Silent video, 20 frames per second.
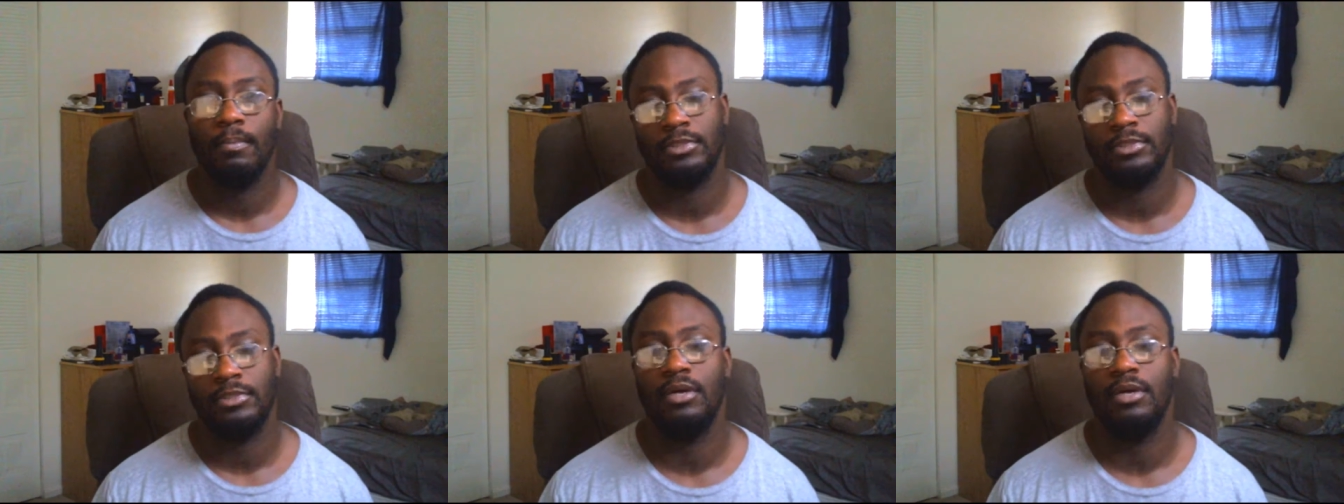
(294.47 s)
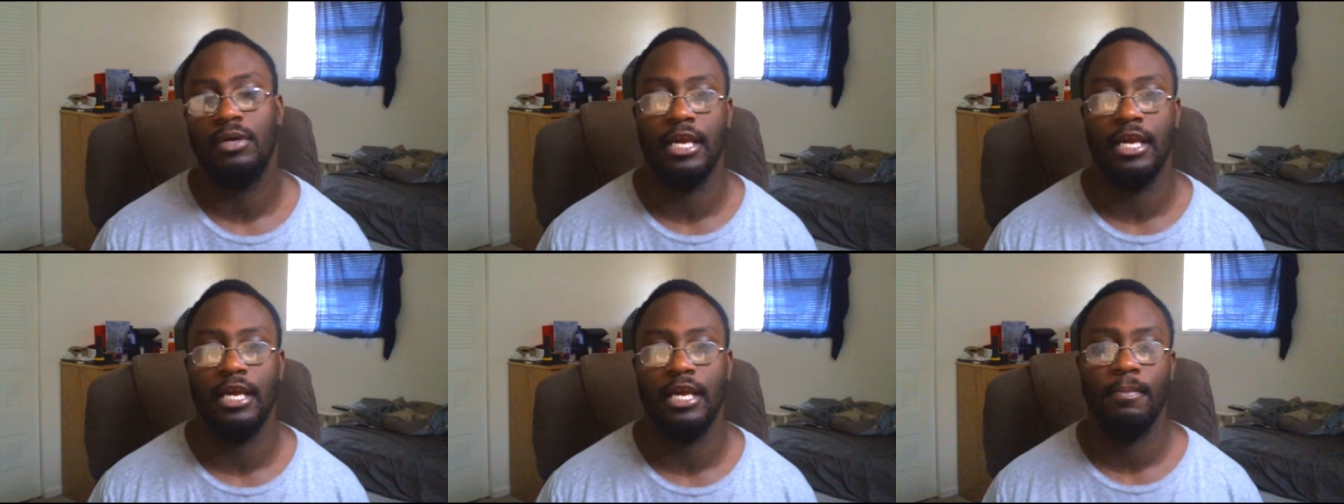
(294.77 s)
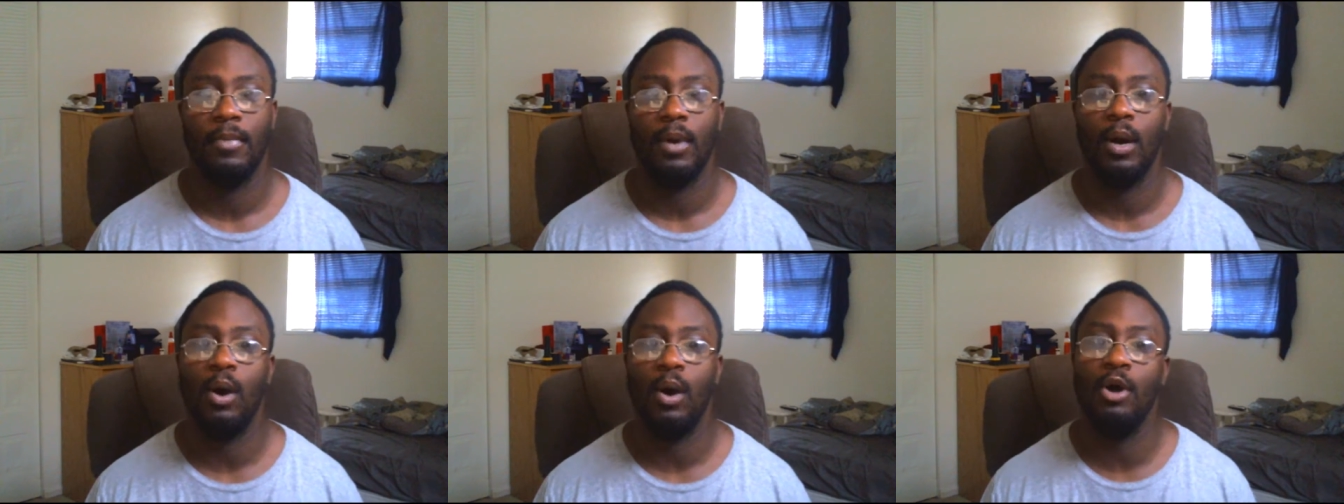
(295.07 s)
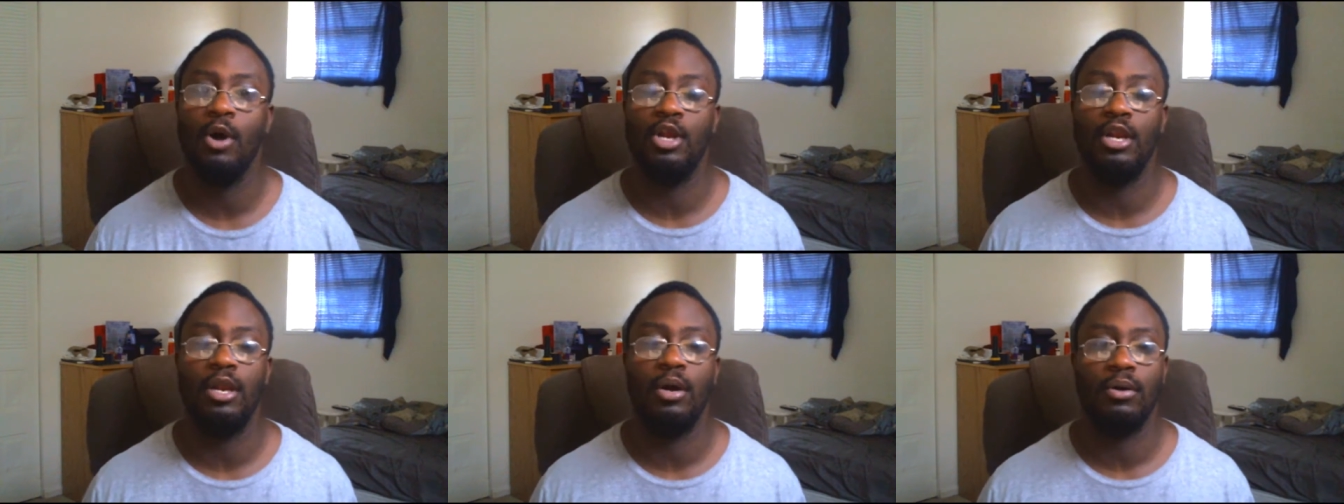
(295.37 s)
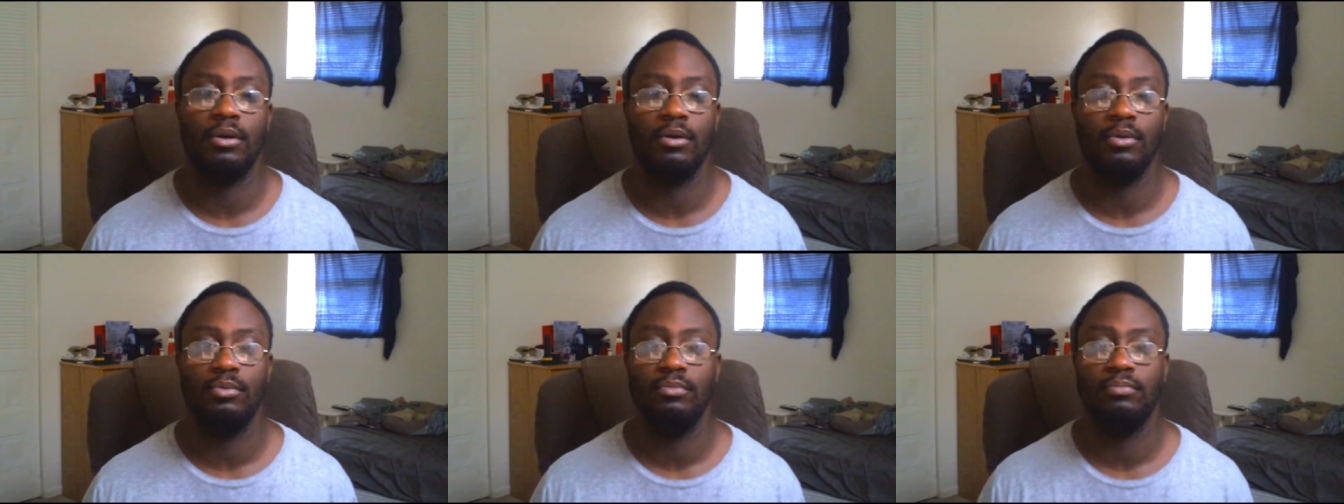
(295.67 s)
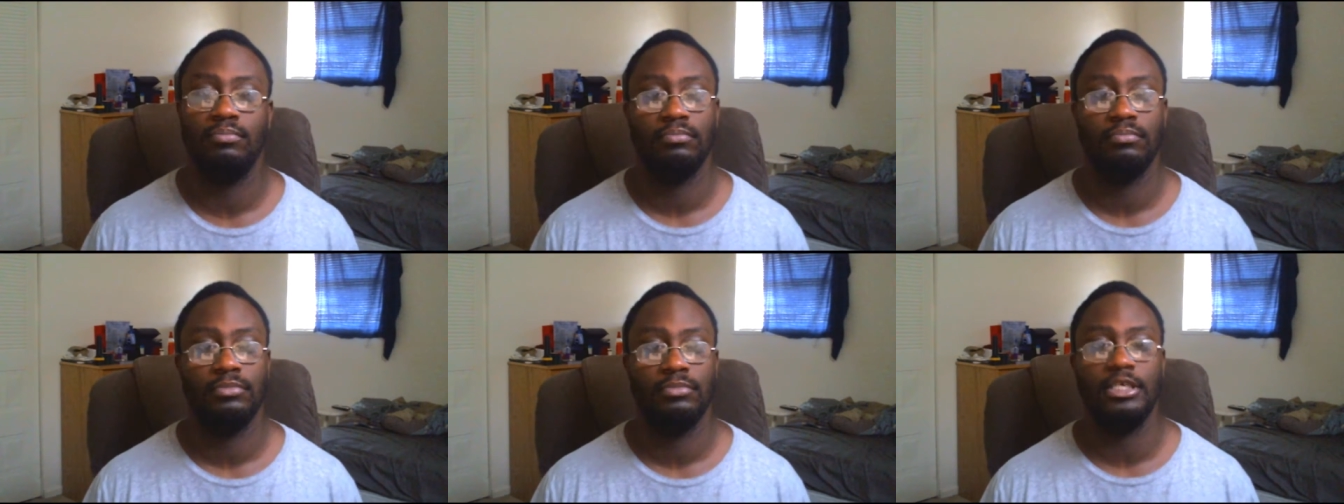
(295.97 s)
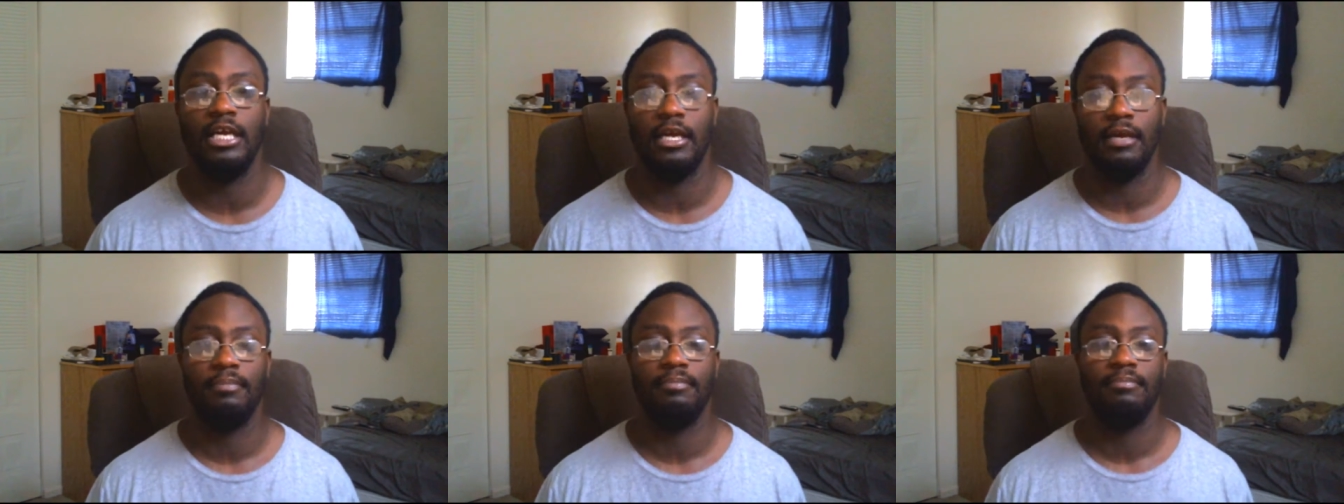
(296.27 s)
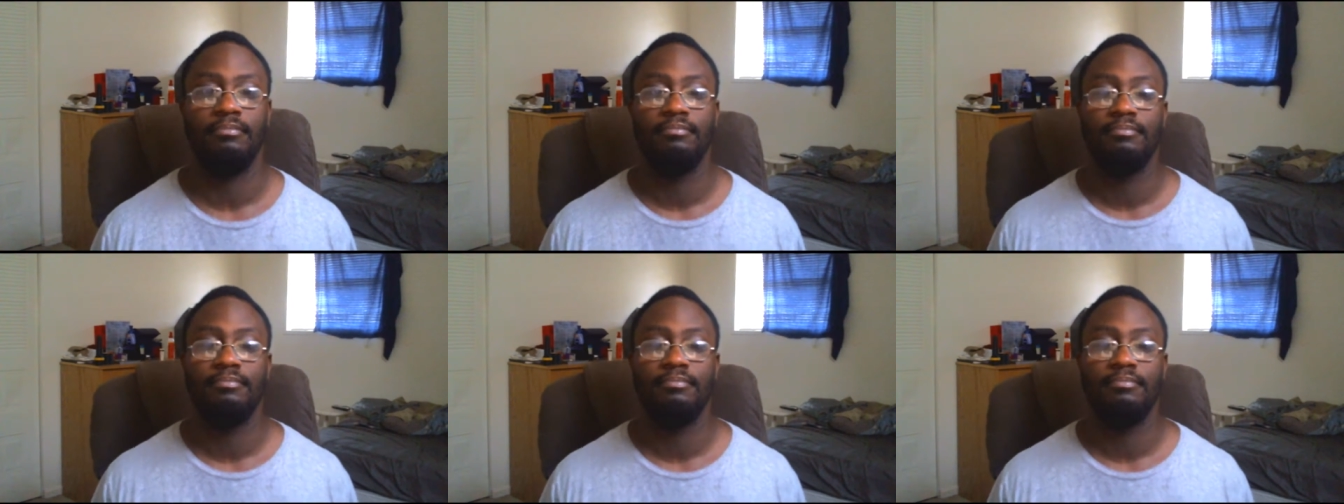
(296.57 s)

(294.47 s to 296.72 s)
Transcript: So, yeah. All your local. Yeah.